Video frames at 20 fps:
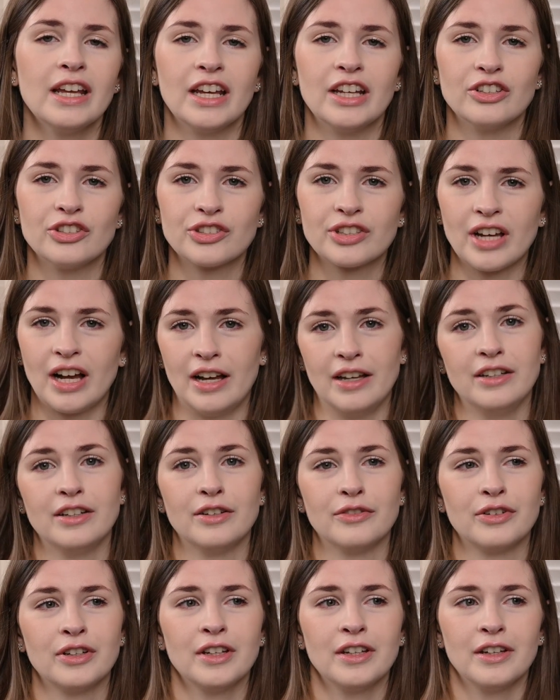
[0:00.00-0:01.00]
and just kind
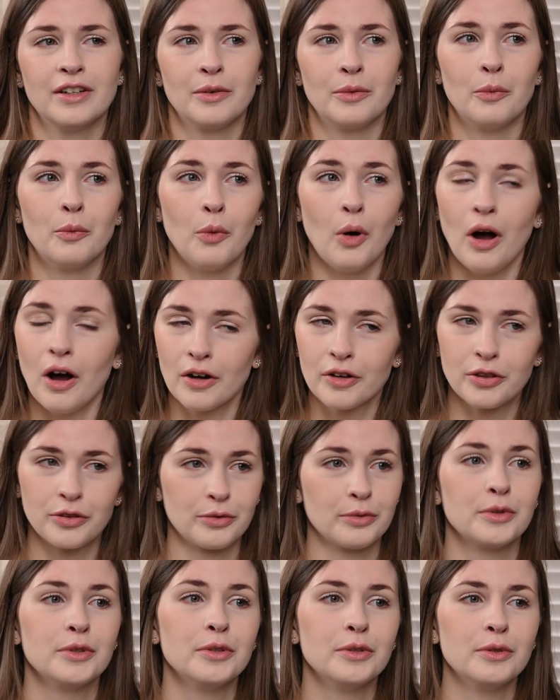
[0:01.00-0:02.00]
of walk
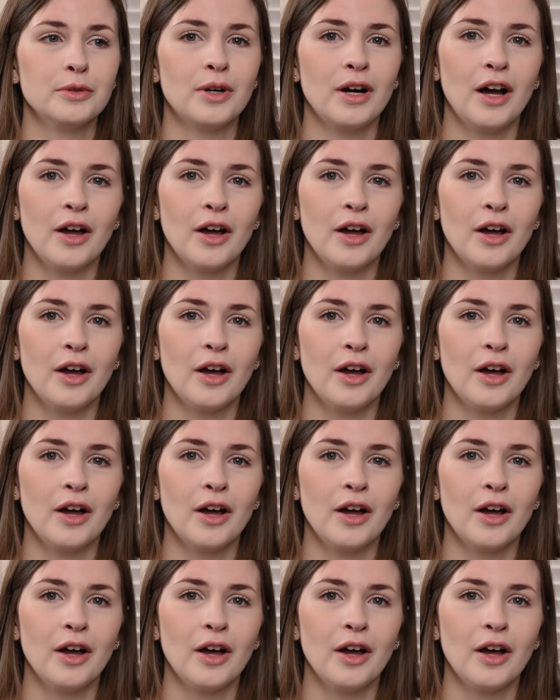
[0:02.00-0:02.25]
through